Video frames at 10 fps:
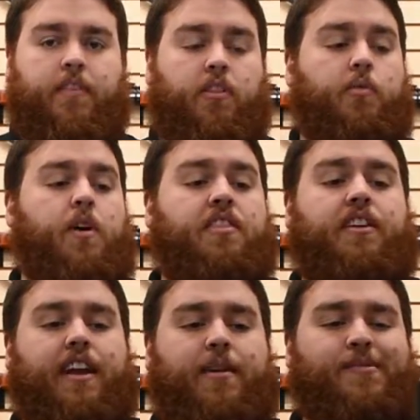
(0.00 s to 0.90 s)
The one
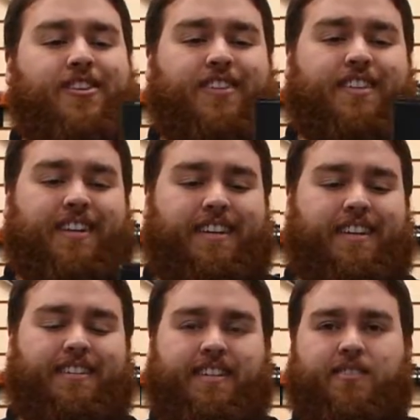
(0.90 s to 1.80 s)
thing I wish that they did
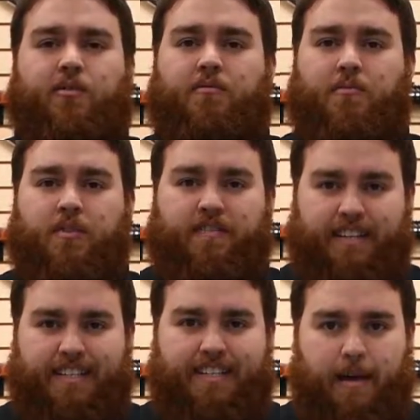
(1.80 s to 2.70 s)
is they sold more of
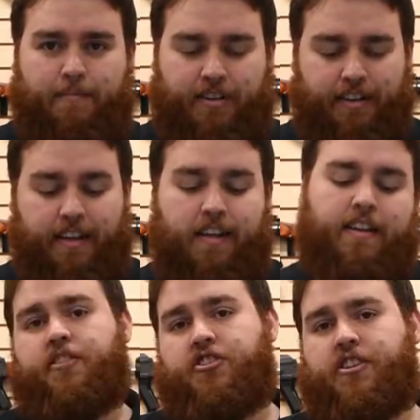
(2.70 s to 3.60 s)
these separately.
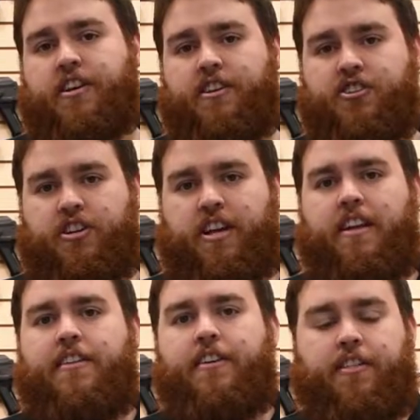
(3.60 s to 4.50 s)
The G&G
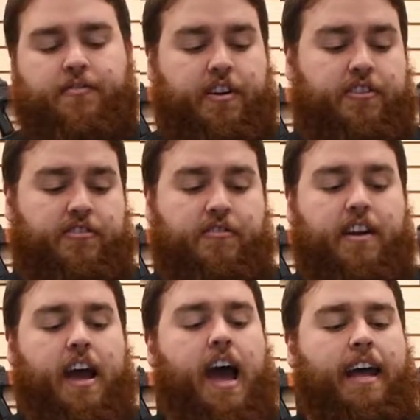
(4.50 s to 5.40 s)
300 round
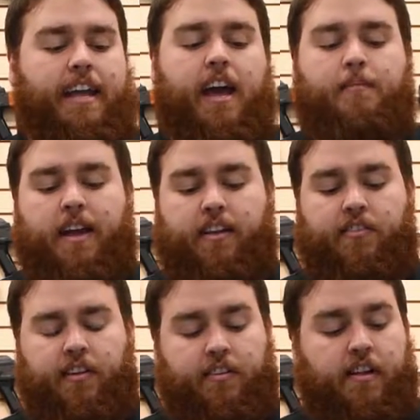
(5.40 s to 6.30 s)
high cap
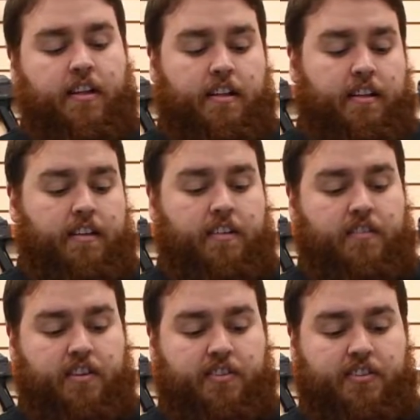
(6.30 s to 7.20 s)
magazines. They've
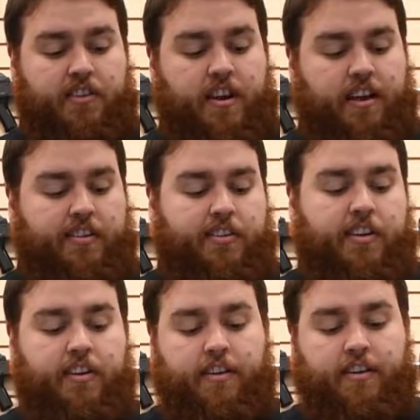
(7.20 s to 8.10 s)
got this nice
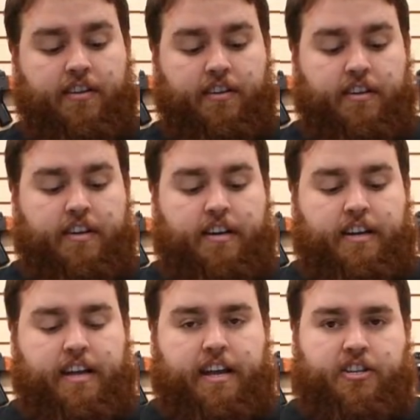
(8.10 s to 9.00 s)

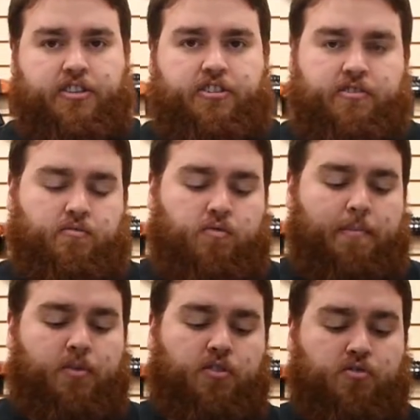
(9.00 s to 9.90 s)
textured
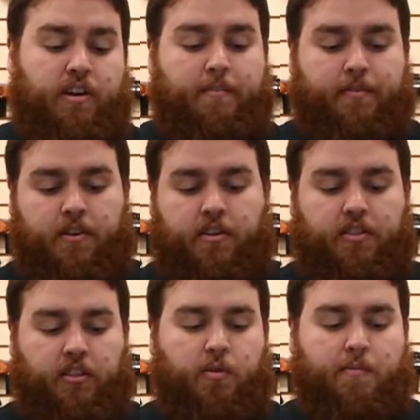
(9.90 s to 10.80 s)
rubber grip on
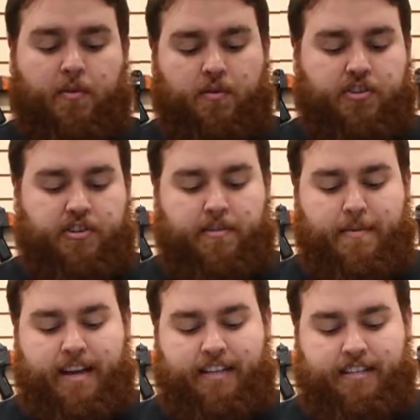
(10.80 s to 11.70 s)
the lower portion of the
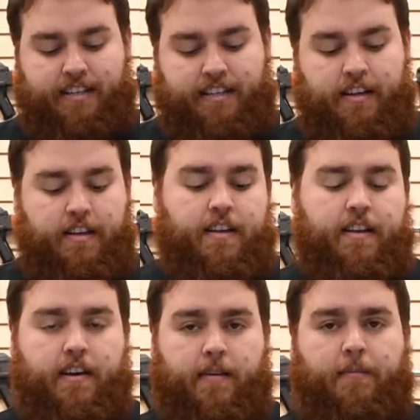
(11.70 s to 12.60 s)
magazine.
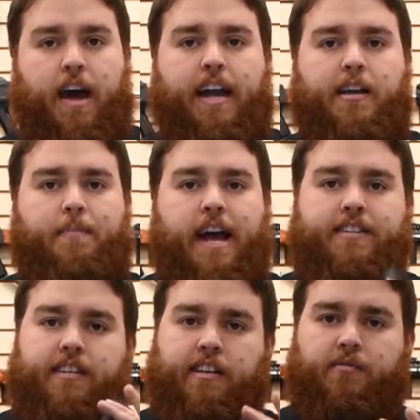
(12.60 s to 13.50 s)
High
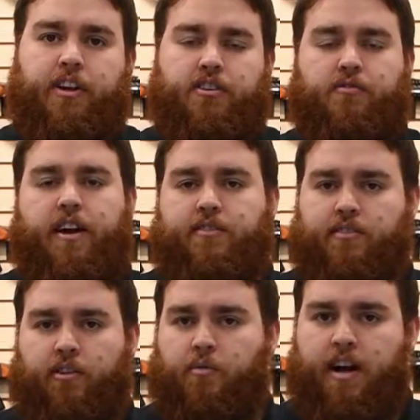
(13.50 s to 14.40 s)
capacity, 300 rounds, so
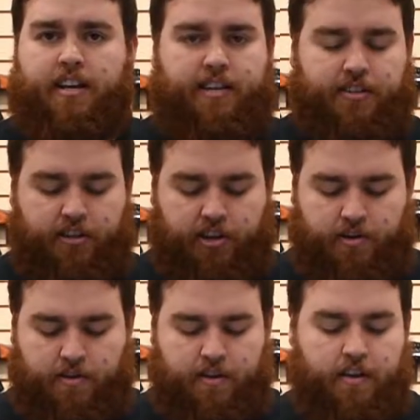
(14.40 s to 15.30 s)
you wind it as you go.